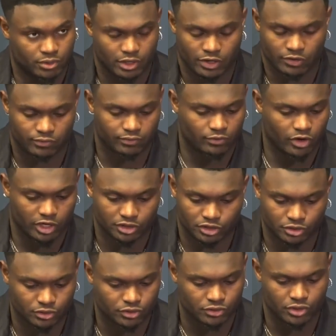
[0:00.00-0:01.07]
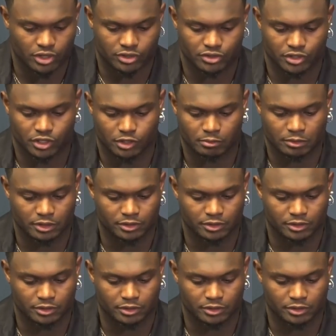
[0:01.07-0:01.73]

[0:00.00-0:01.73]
We have great shooters on our team,